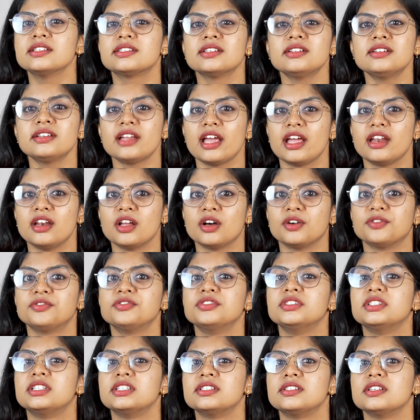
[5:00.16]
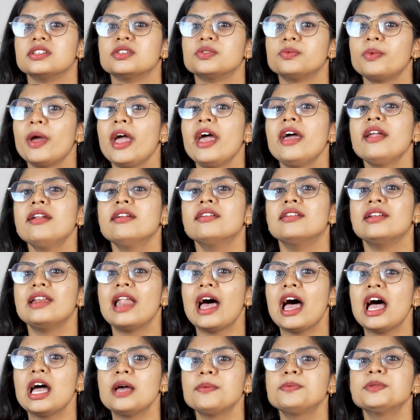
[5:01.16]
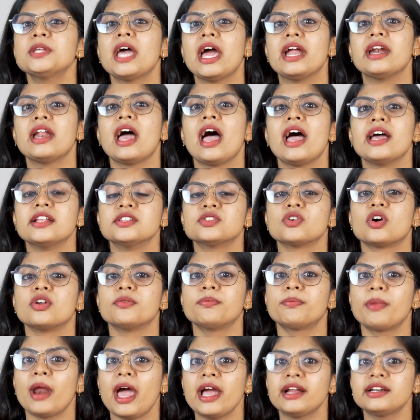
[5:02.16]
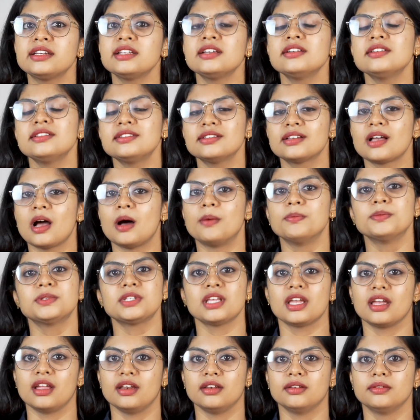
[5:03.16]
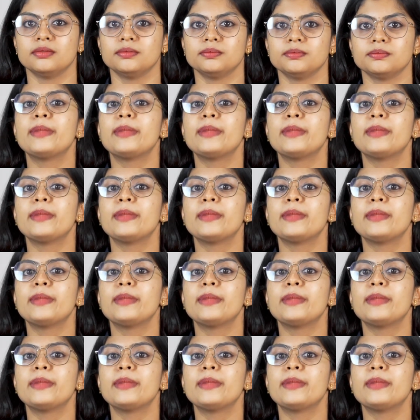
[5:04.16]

isn't enough. This is where labs and hands-on practice comes in.